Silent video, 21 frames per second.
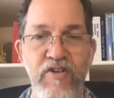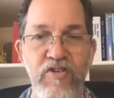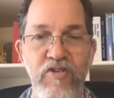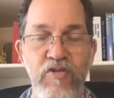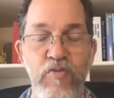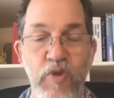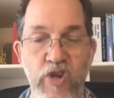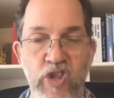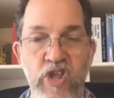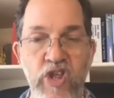
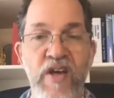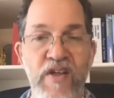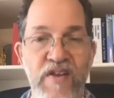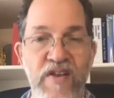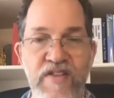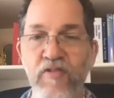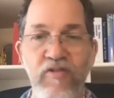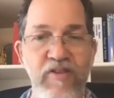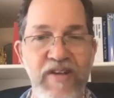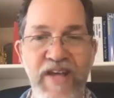do which
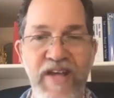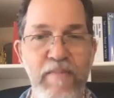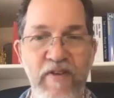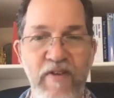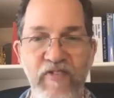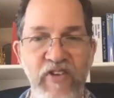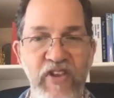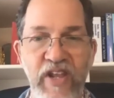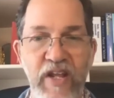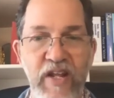still keep
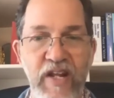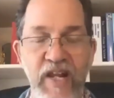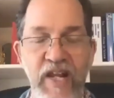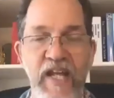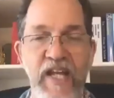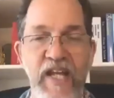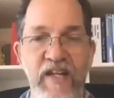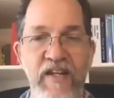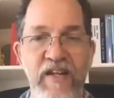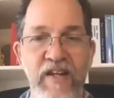everything
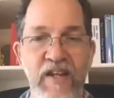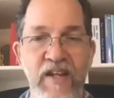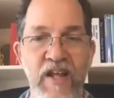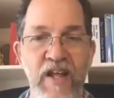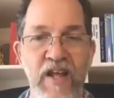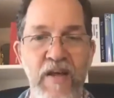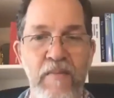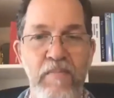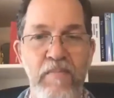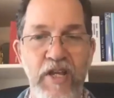clean,
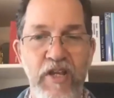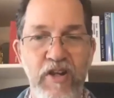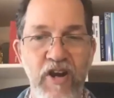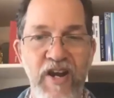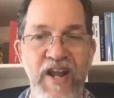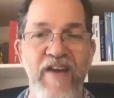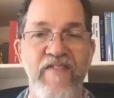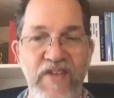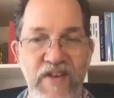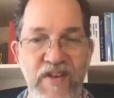but you don't
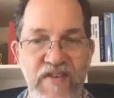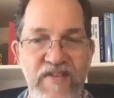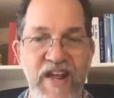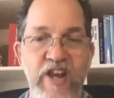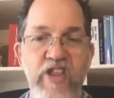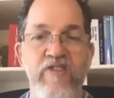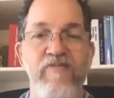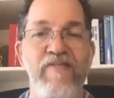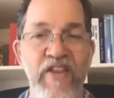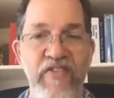have to
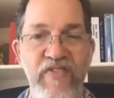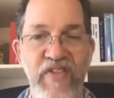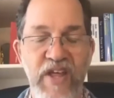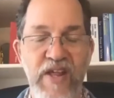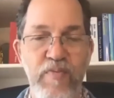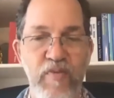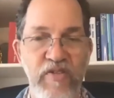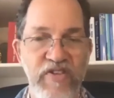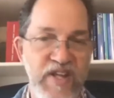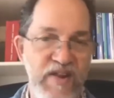saturate
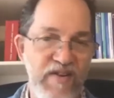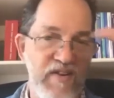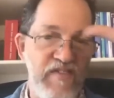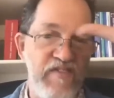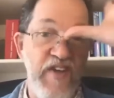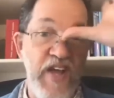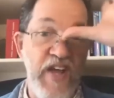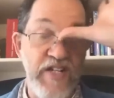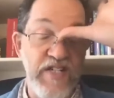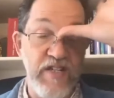things with
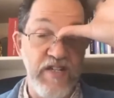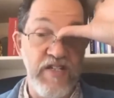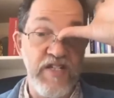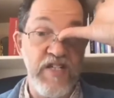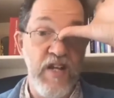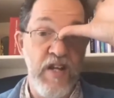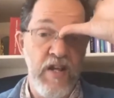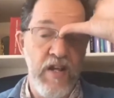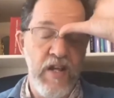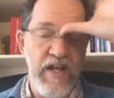disinfectant
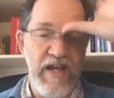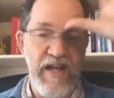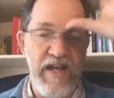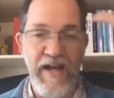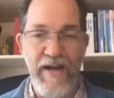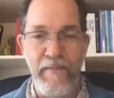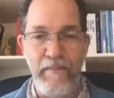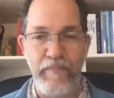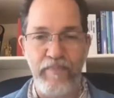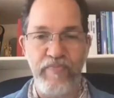
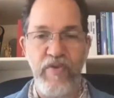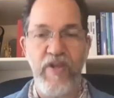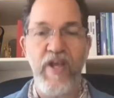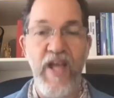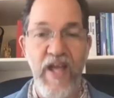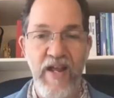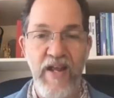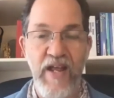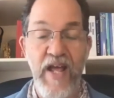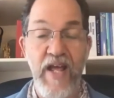
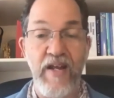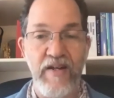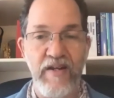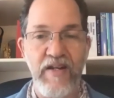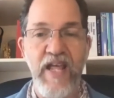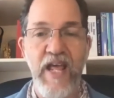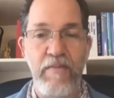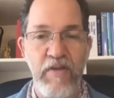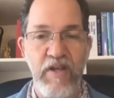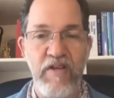and
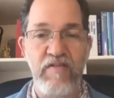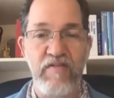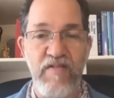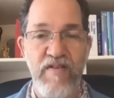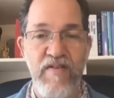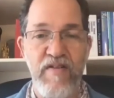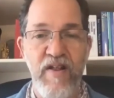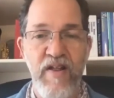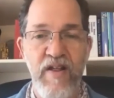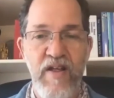
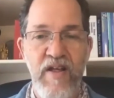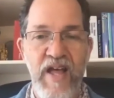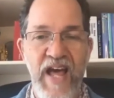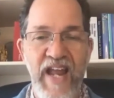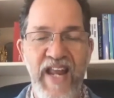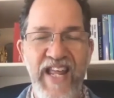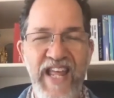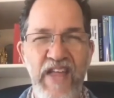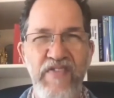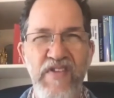chemicals. And
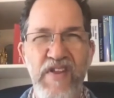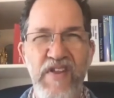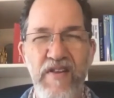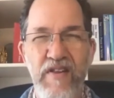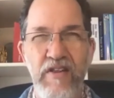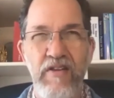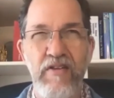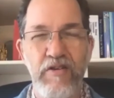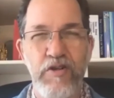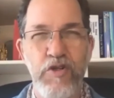again,
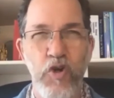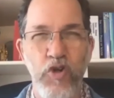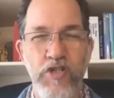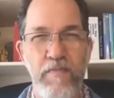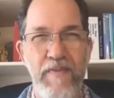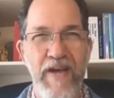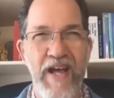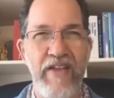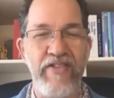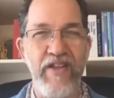you talked
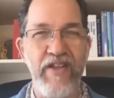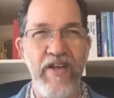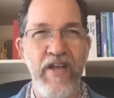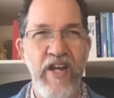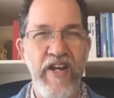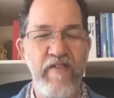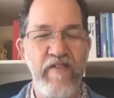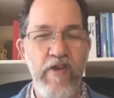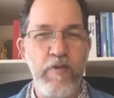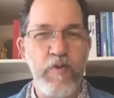about the
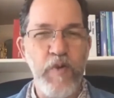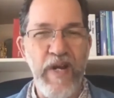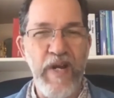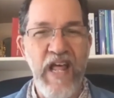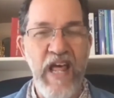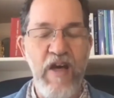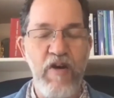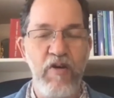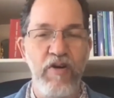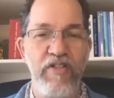difference between
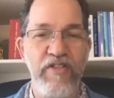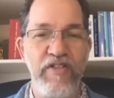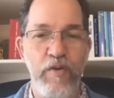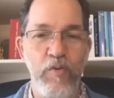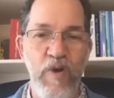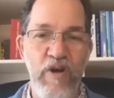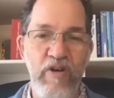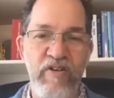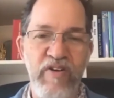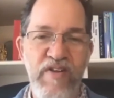health and
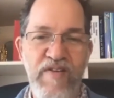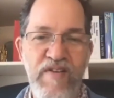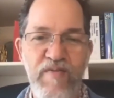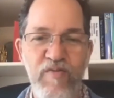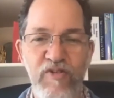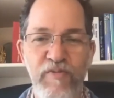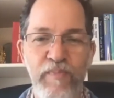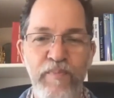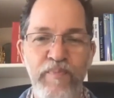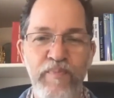wellness.
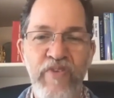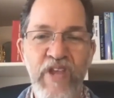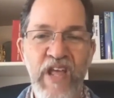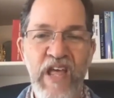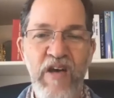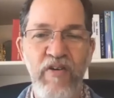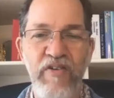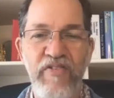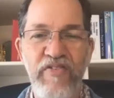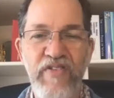Well,
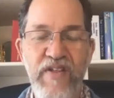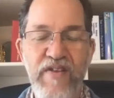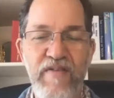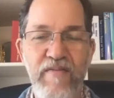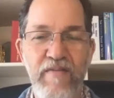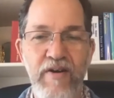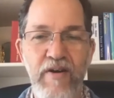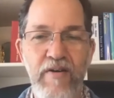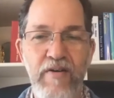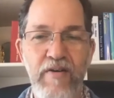health
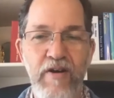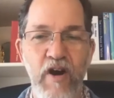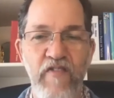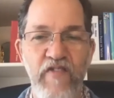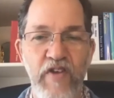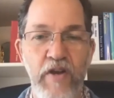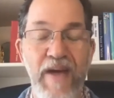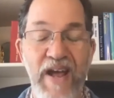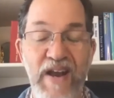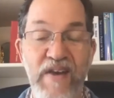is
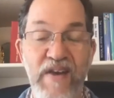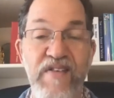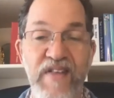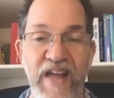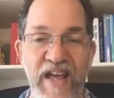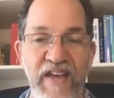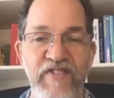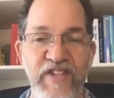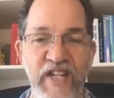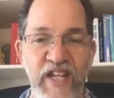often about
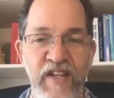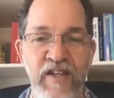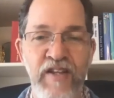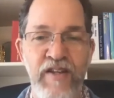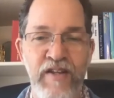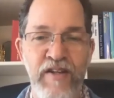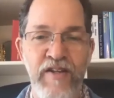safety.